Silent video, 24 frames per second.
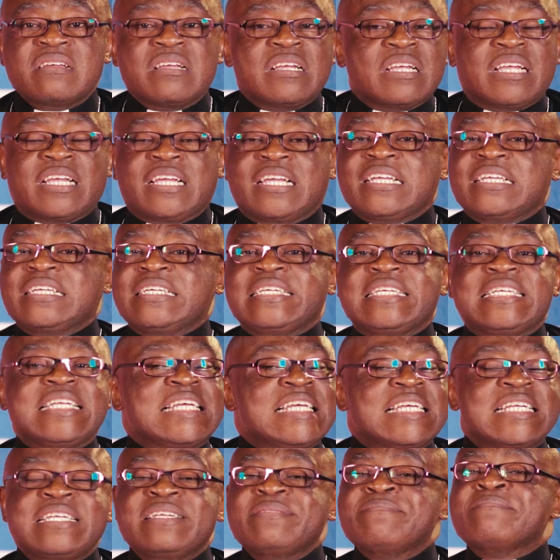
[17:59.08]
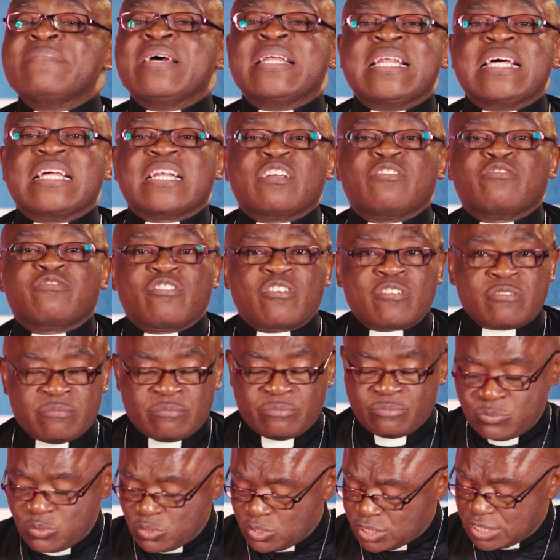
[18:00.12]
He did many
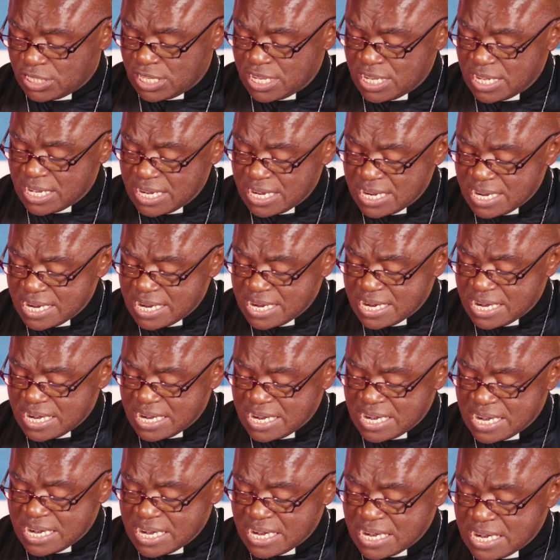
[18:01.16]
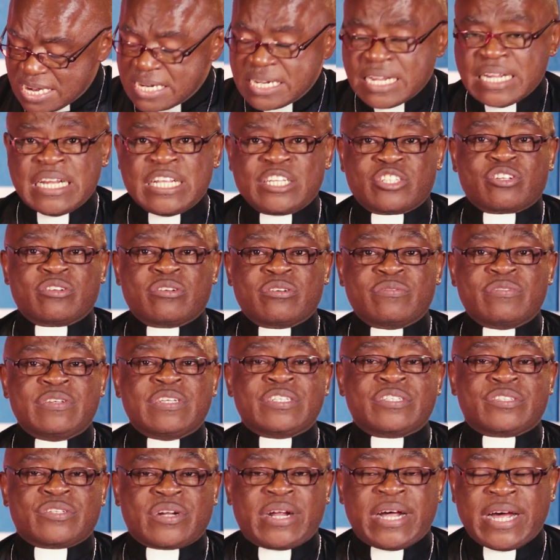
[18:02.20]
reforms in the nation of
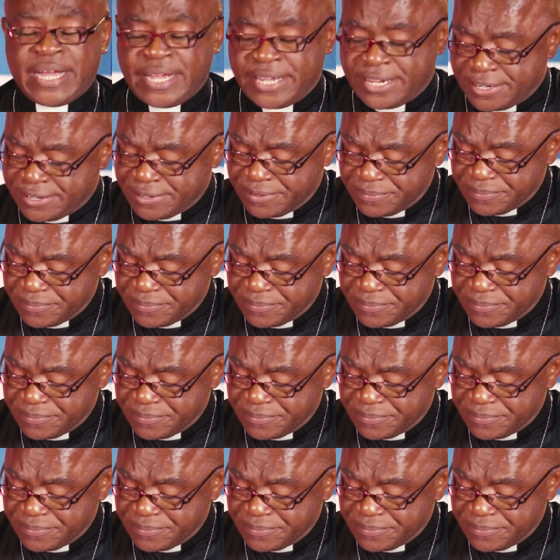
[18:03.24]
Israel.